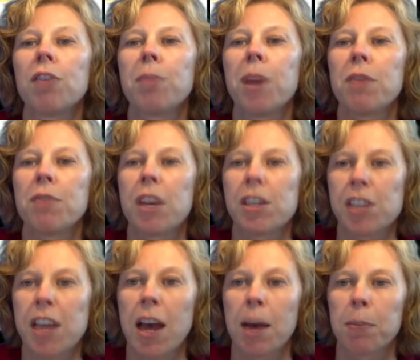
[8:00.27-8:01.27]
by
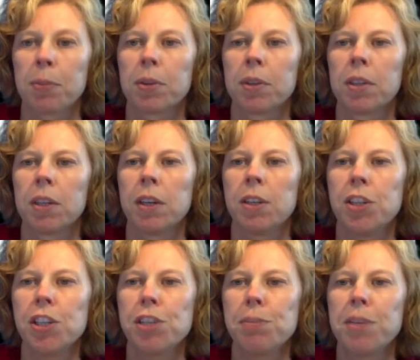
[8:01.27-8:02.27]
RAS-GAP,
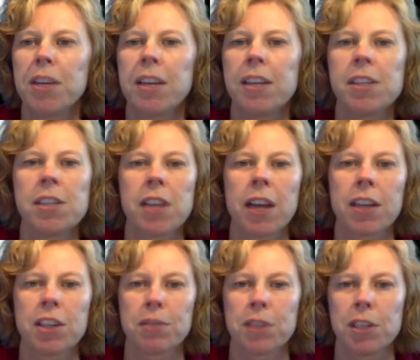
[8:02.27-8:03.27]
GTPase
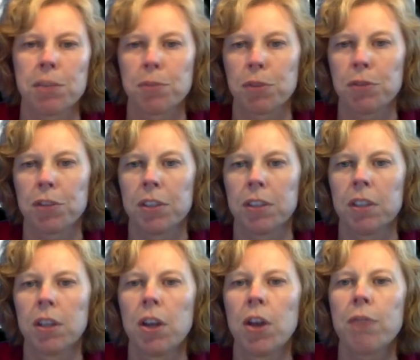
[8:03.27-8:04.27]
activating protein,
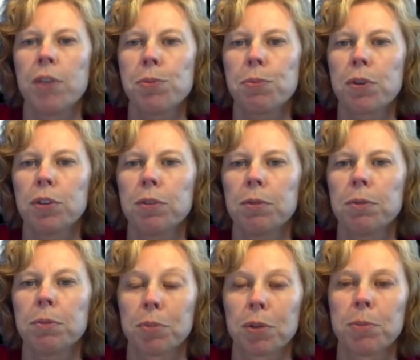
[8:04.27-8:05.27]
which
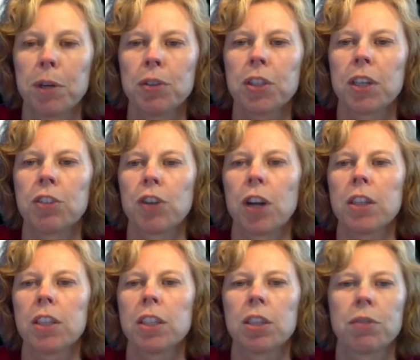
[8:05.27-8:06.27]
promotes
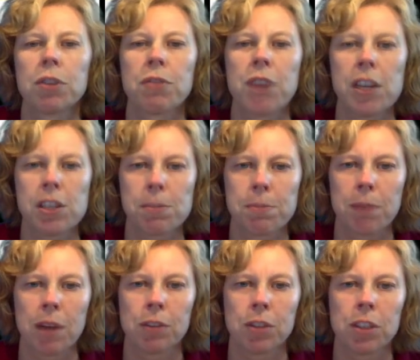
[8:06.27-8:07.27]
hydrolysis of the
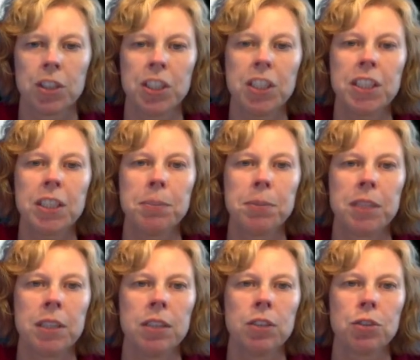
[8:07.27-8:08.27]
RAS-bound
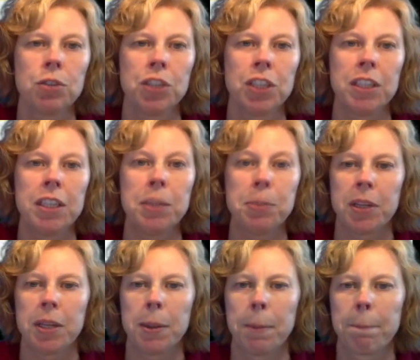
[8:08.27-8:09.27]
GTP to GDP.